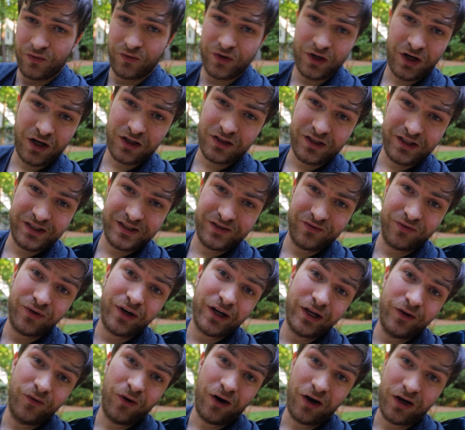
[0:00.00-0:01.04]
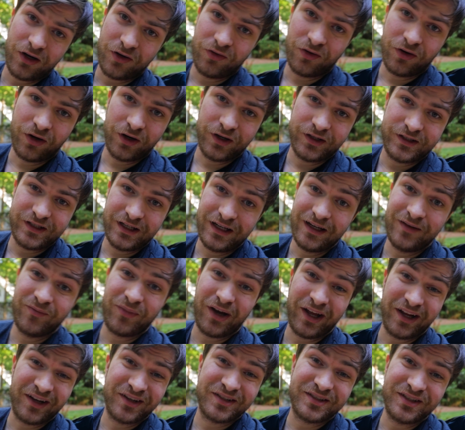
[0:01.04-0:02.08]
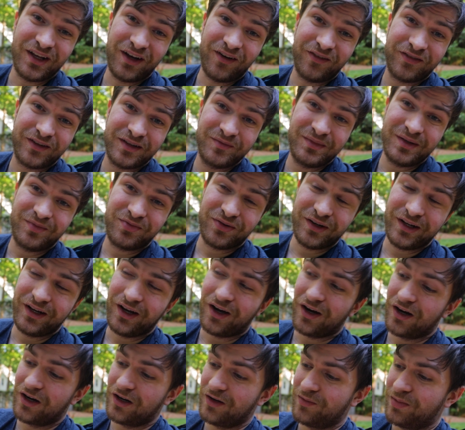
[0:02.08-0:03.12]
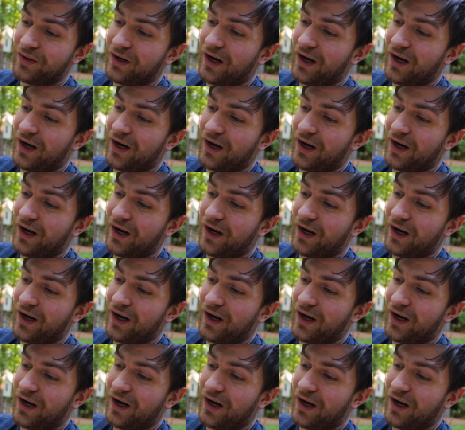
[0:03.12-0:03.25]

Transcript: Regardless of where you are, quarantine by yourself can be pretty hard,